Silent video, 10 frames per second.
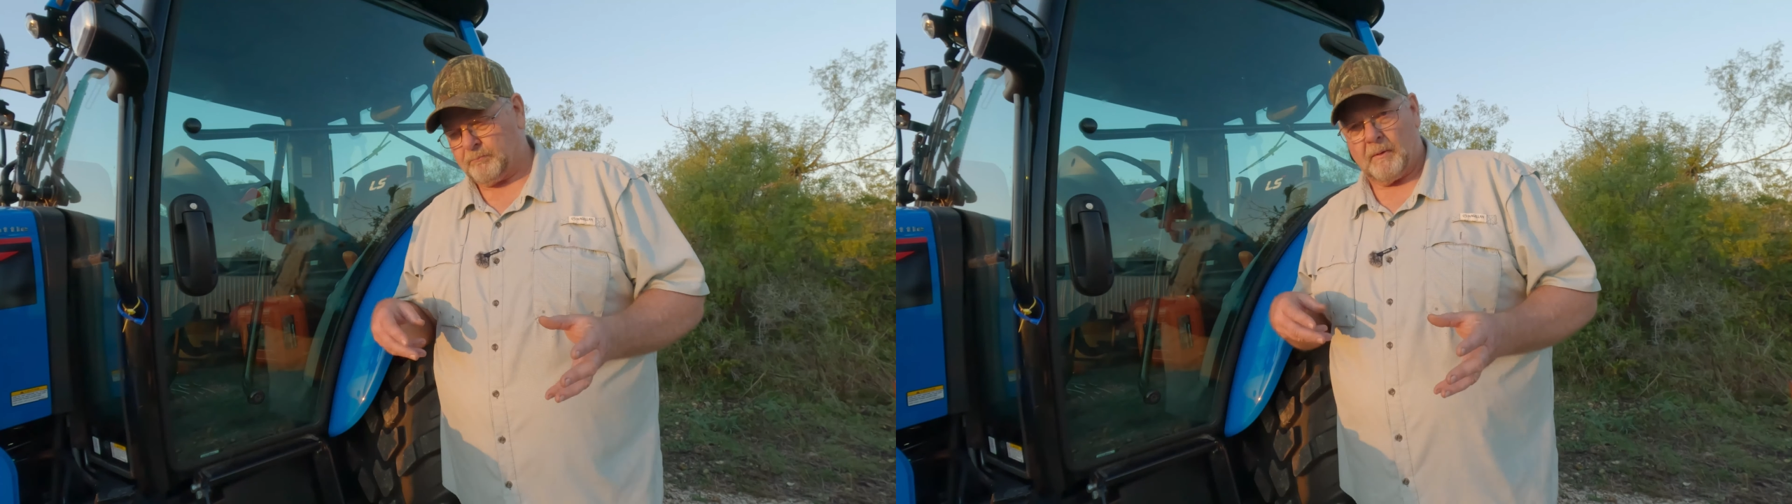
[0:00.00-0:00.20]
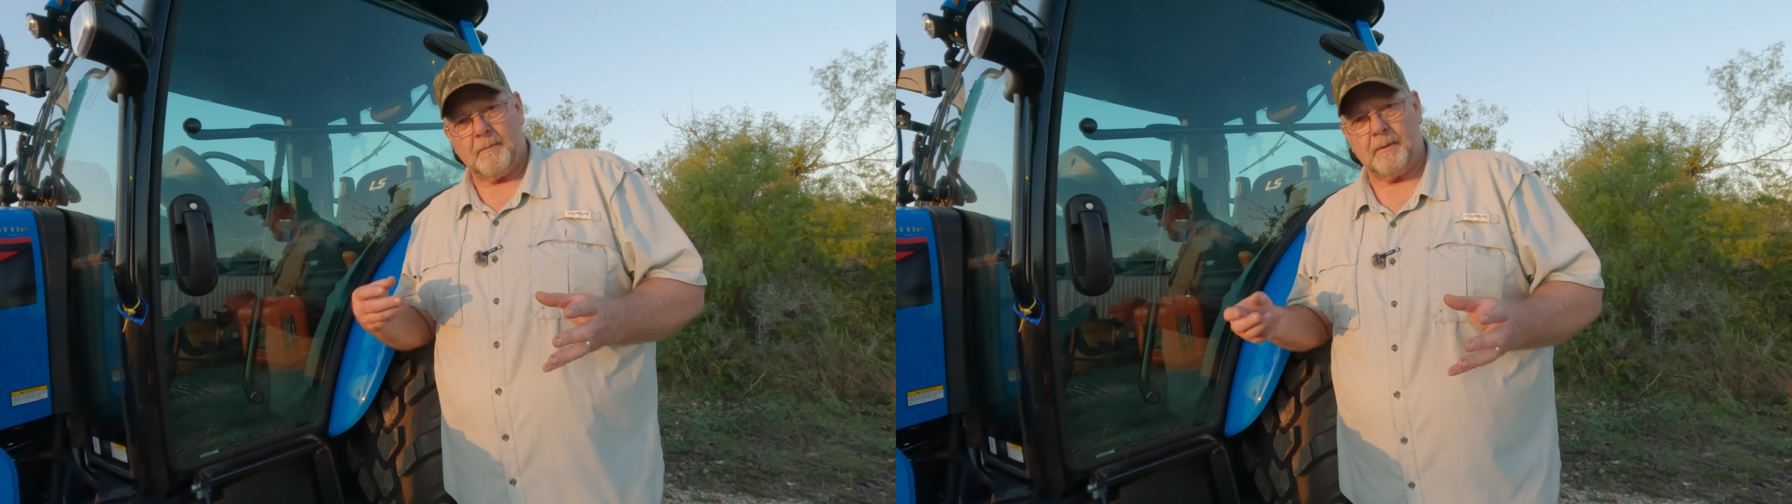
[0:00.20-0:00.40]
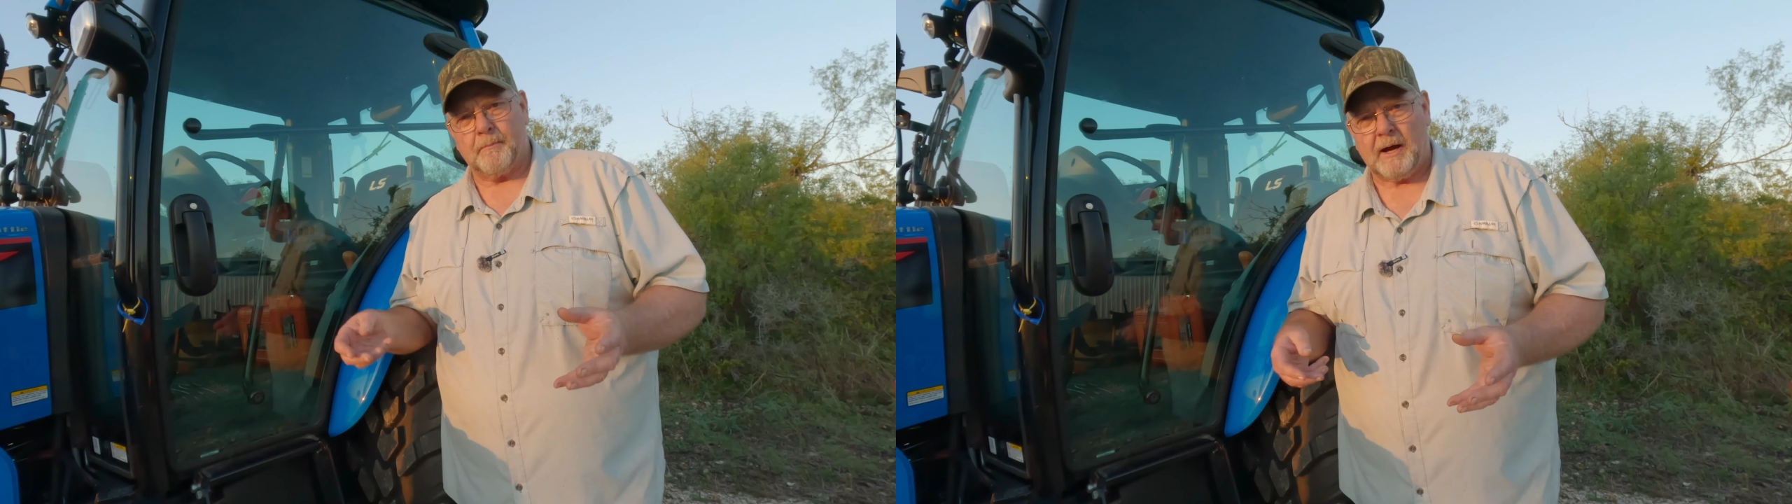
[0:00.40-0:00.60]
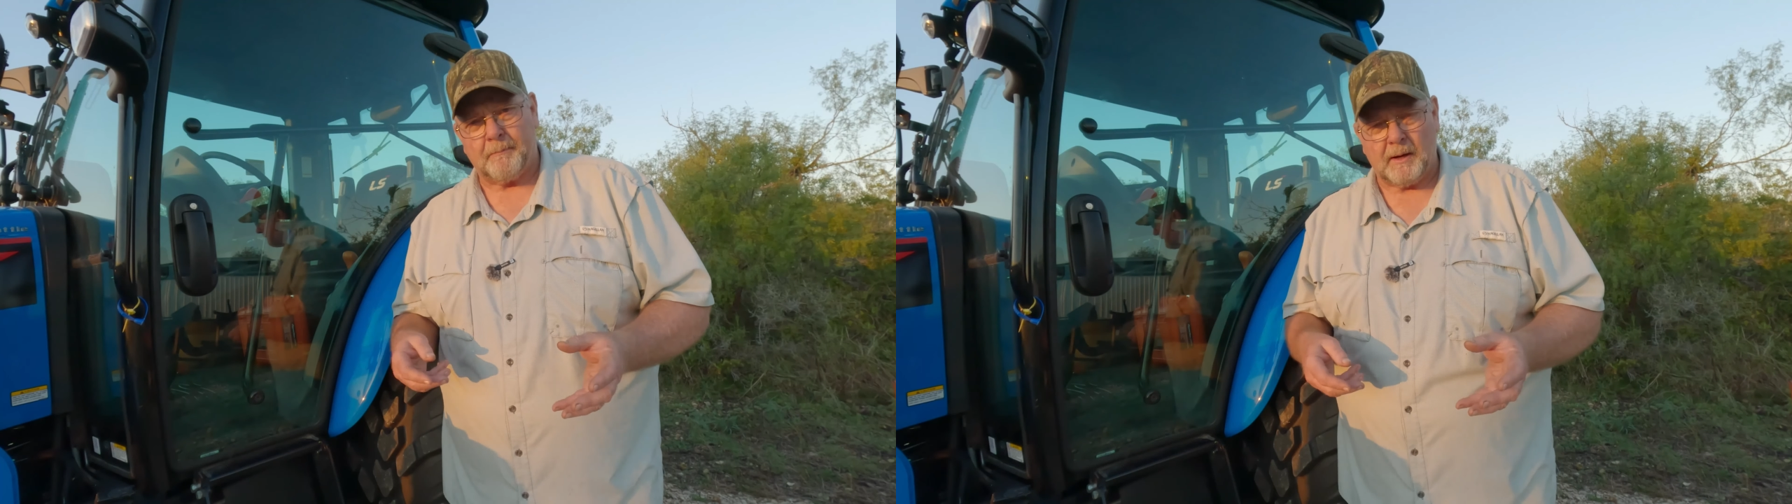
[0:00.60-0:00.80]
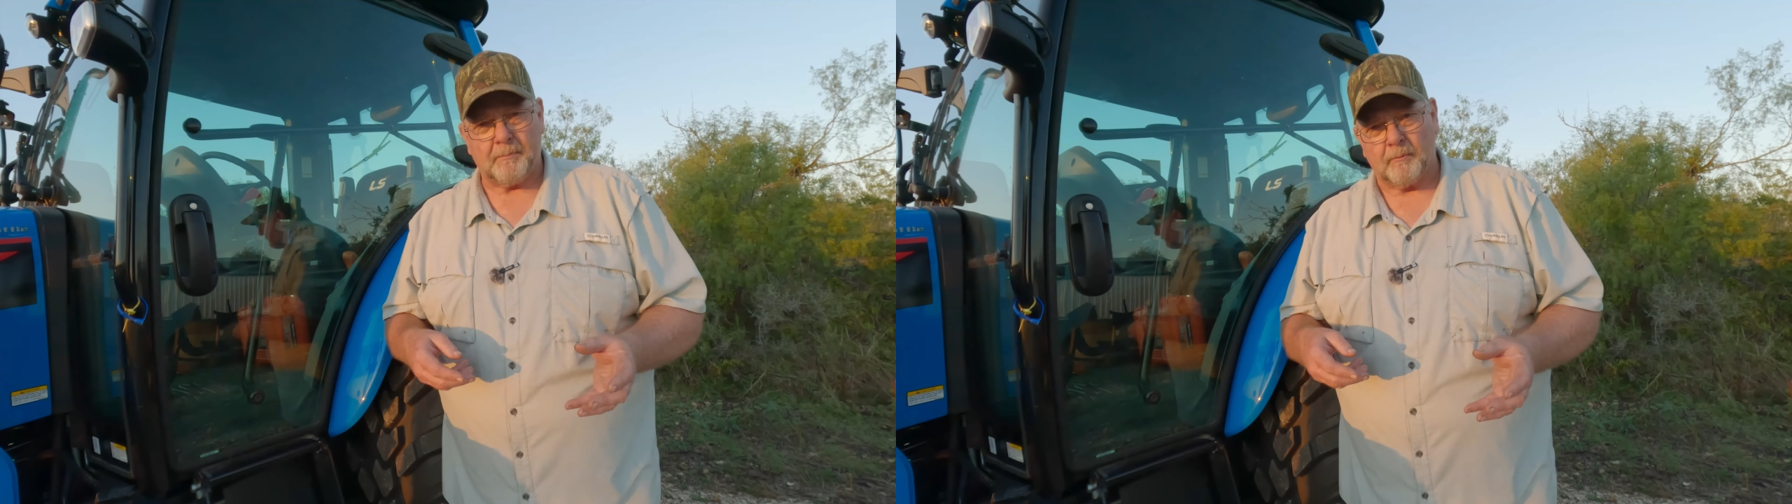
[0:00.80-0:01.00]
mom and
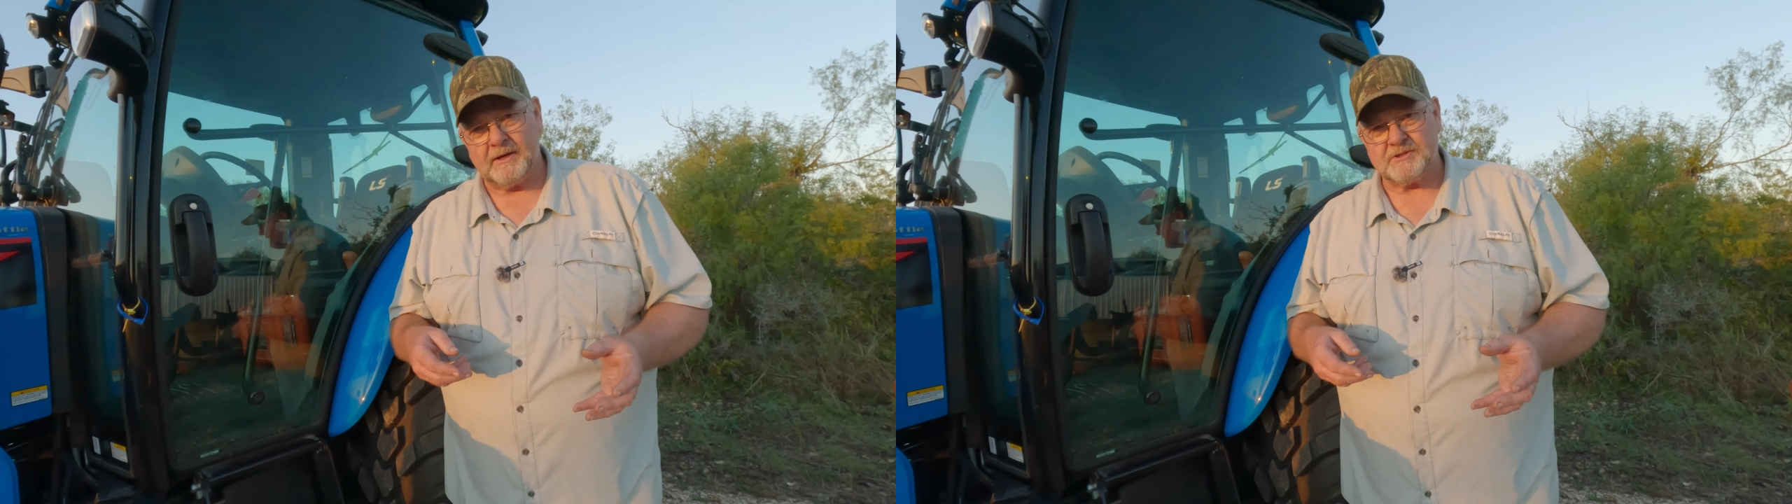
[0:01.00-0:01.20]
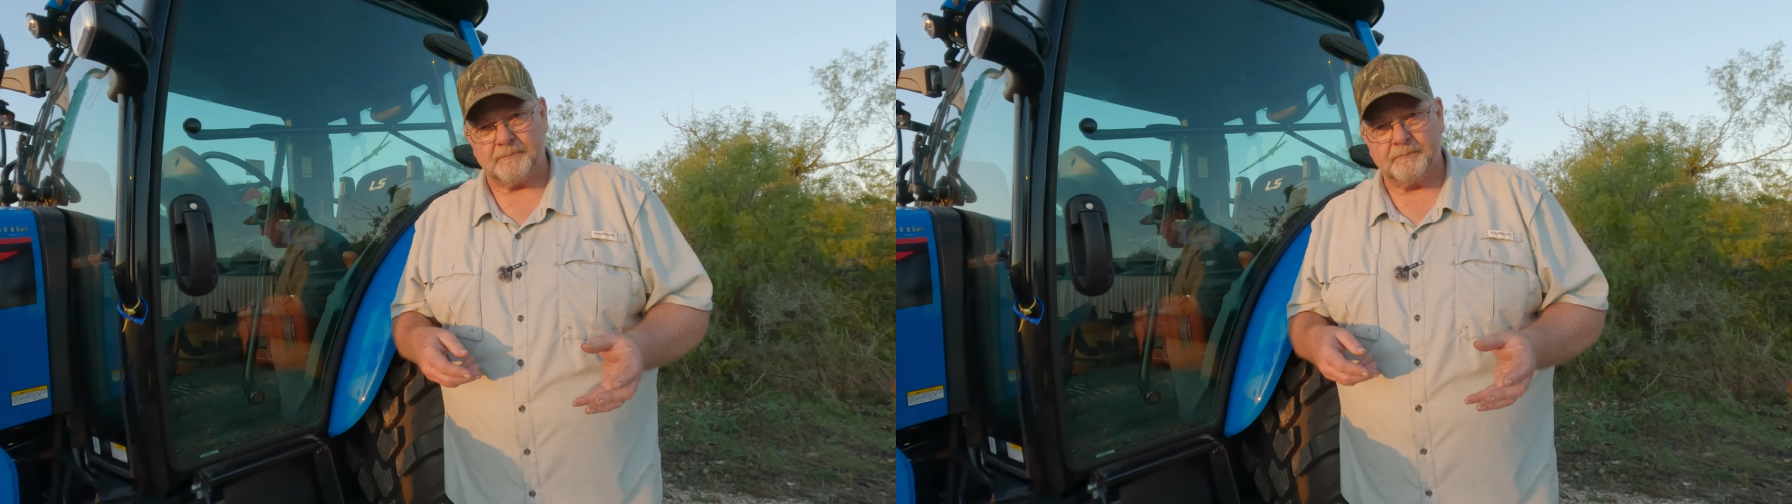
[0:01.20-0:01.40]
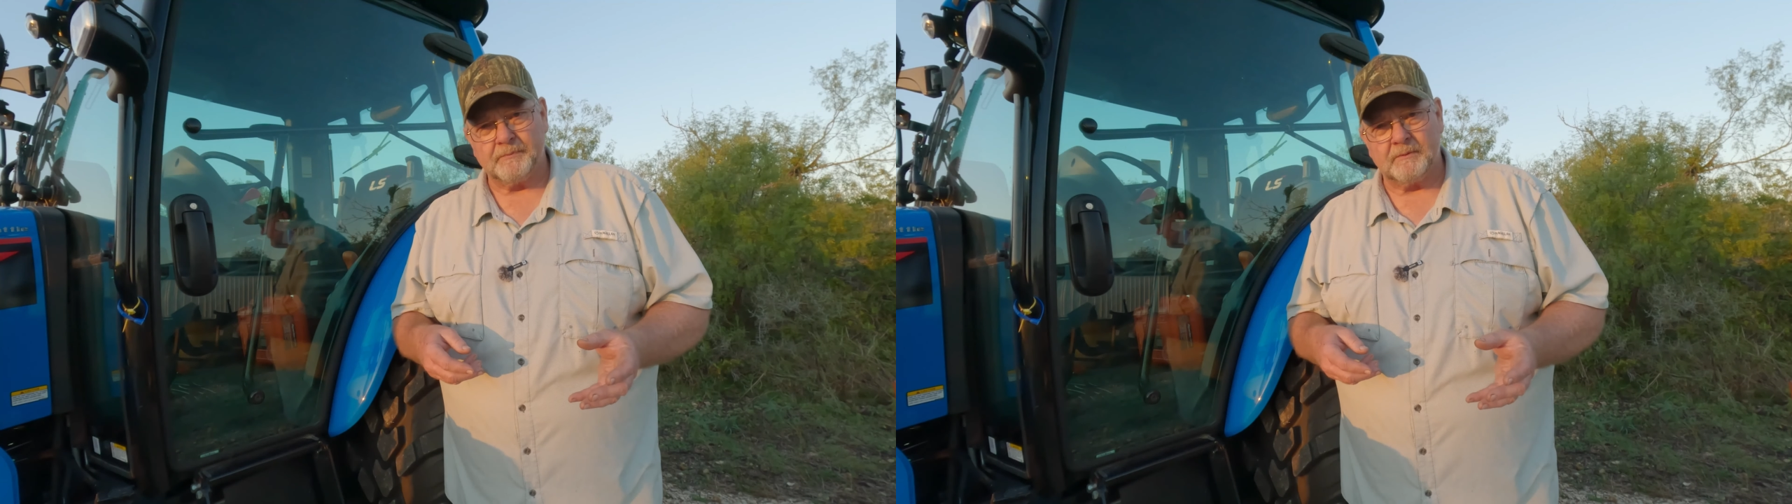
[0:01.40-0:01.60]
pop operation.